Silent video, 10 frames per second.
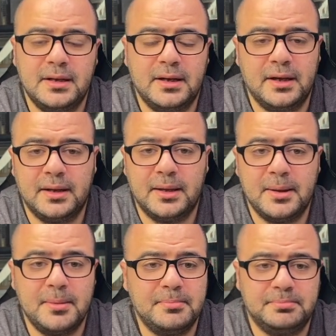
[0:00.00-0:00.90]

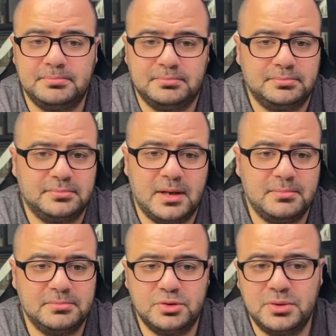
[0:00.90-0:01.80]
Um,
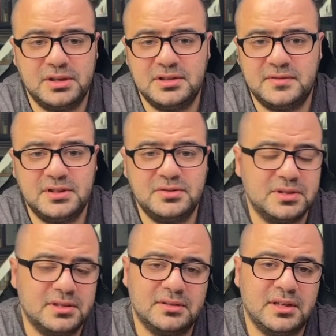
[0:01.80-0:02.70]
I'm doing these videos
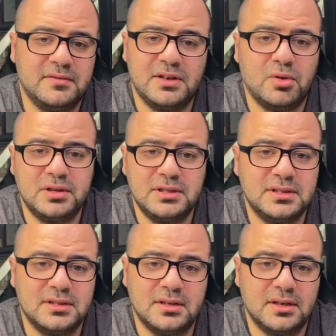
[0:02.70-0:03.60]
and giving all
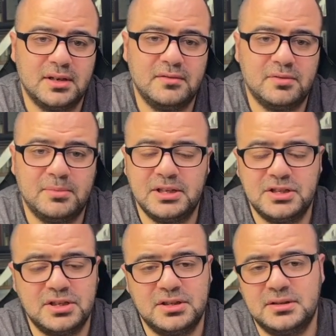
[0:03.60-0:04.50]
these
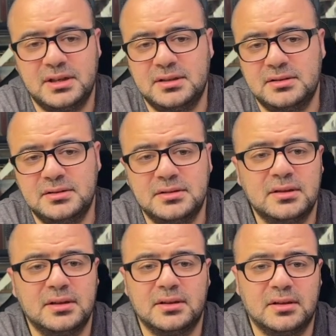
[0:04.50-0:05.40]
information
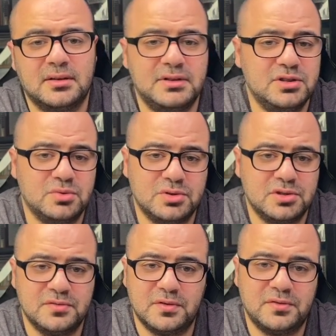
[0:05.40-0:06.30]
and
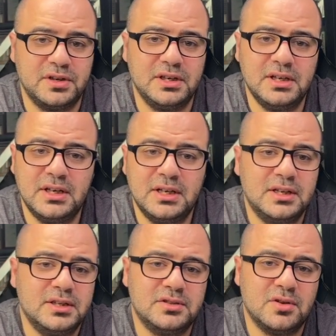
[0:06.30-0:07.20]
resources for free.
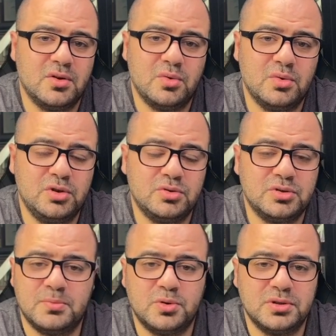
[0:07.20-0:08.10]
So your
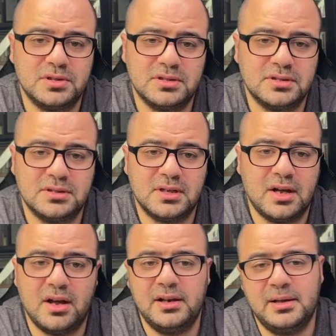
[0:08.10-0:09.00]
support is
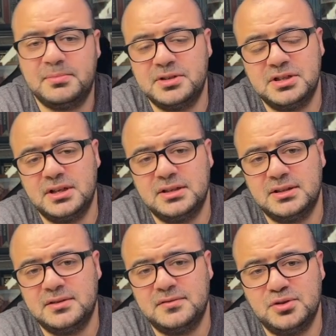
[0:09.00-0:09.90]
highly
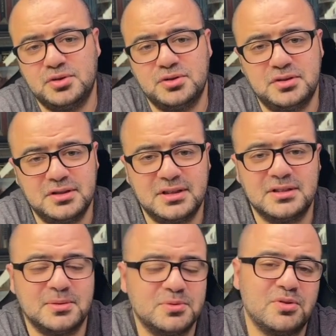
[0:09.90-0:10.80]
appreciated. If you could
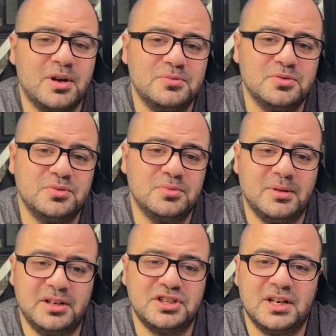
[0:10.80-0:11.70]
subscribe to
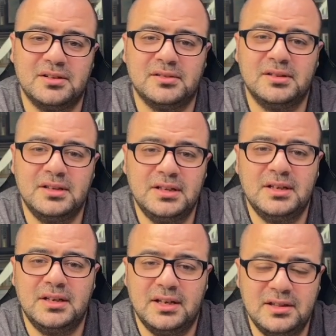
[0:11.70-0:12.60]
my channel,
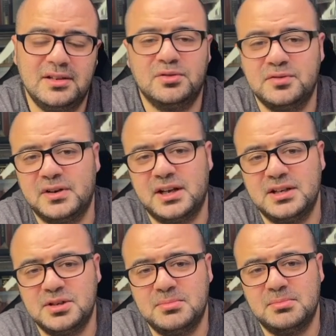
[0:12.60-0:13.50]
hit the
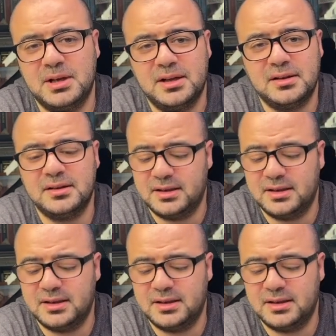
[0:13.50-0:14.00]
notification bell.